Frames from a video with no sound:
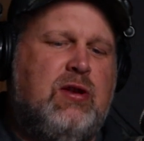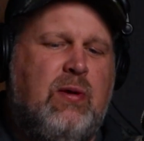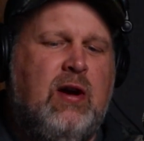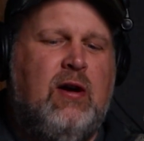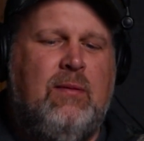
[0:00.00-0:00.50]

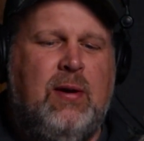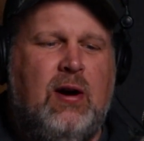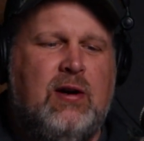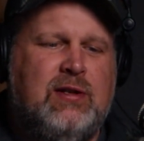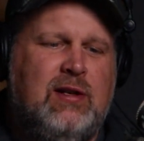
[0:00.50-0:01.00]
300
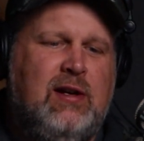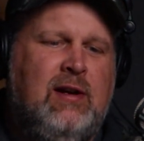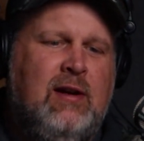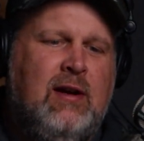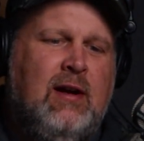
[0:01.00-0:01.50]

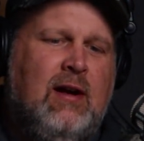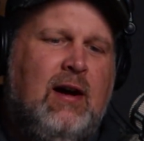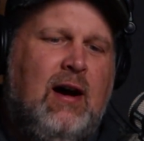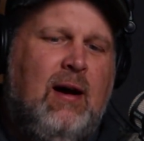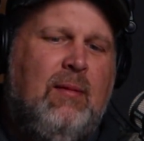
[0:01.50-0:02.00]
PRC.
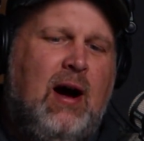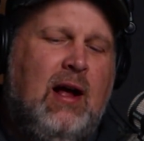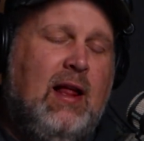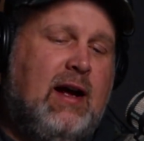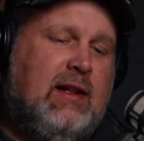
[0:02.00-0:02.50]

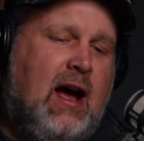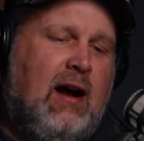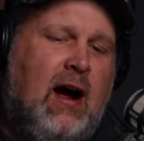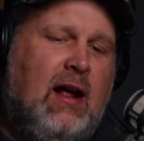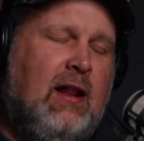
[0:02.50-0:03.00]
I like
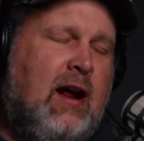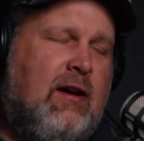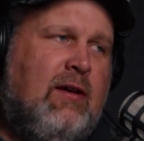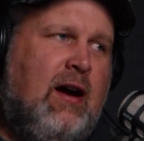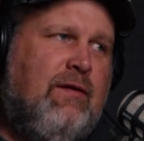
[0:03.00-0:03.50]
that
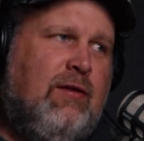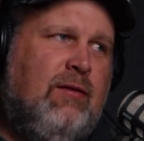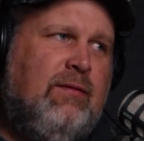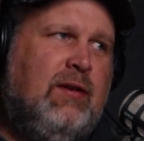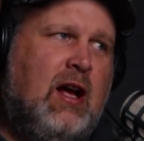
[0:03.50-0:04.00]
Highlander
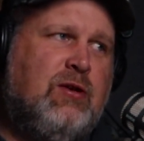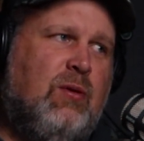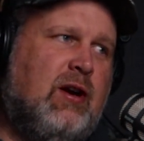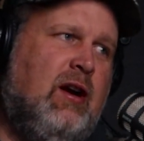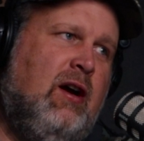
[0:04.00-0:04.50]
rifle. That's
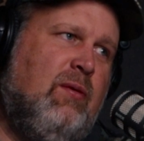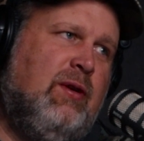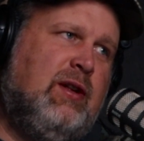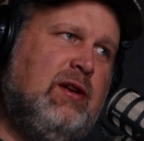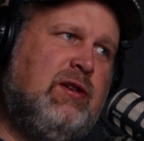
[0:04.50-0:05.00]
what we're going to hunt
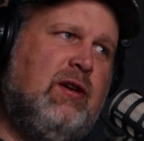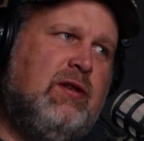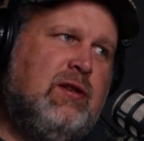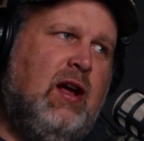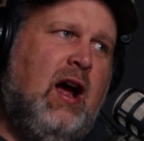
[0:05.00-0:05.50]
with this
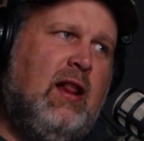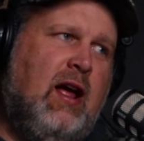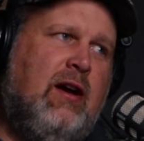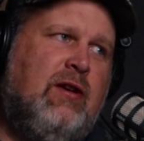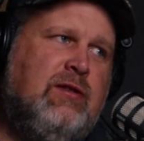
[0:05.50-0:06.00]
year is the
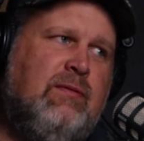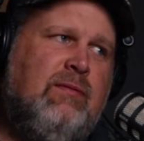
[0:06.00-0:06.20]
Highlanders.